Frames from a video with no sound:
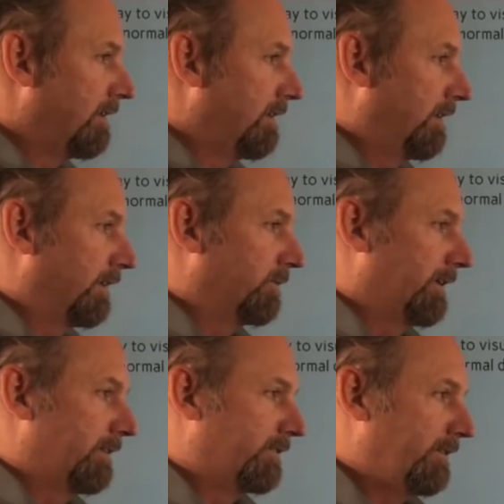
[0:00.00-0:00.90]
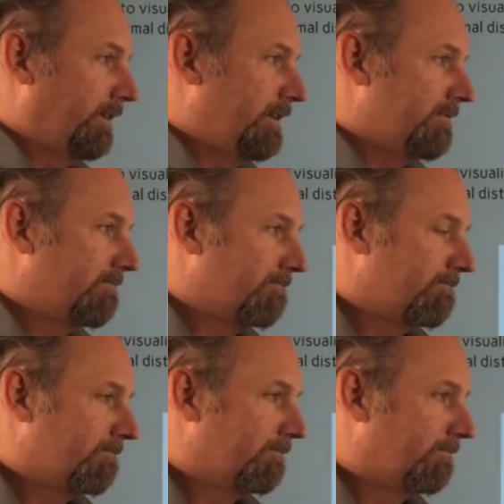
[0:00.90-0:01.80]
And as we can see,
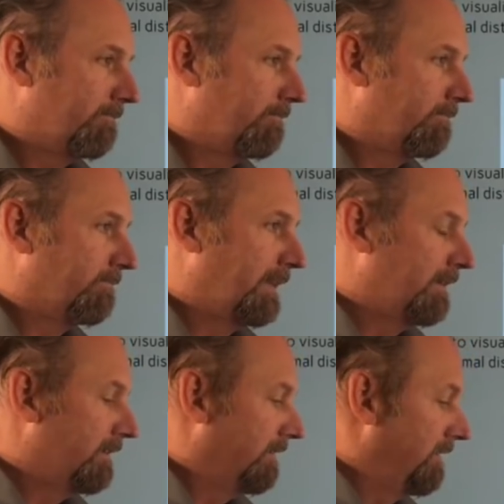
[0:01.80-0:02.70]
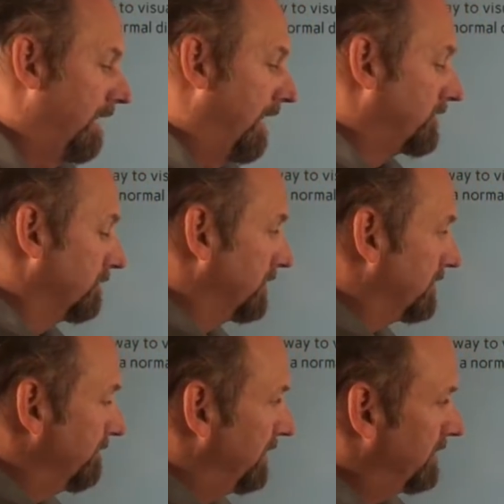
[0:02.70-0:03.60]
the actual
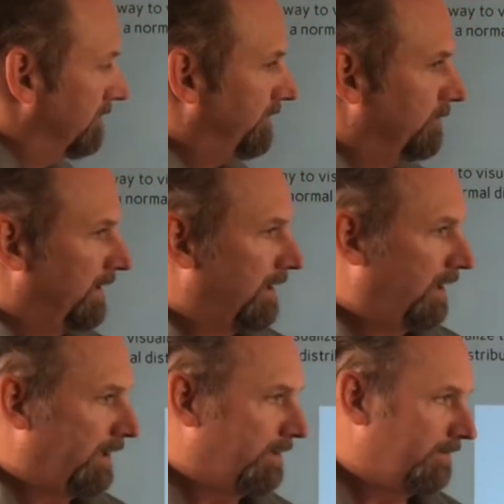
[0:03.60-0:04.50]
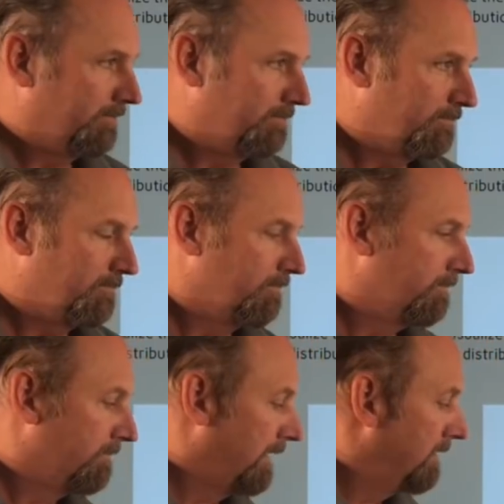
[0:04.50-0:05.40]
distribution of human height
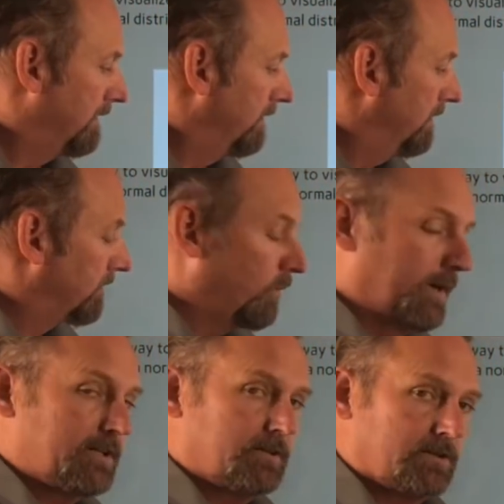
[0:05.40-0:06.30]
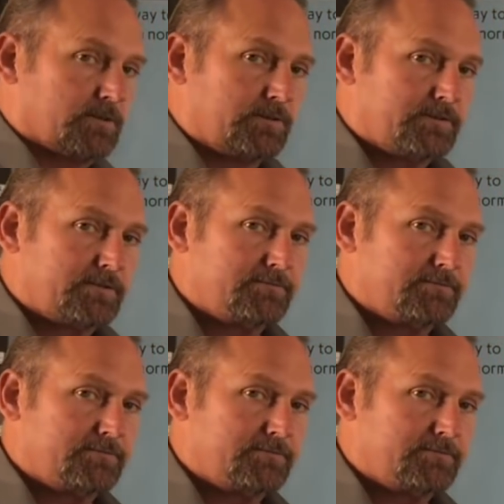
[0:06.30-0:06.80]
is quite close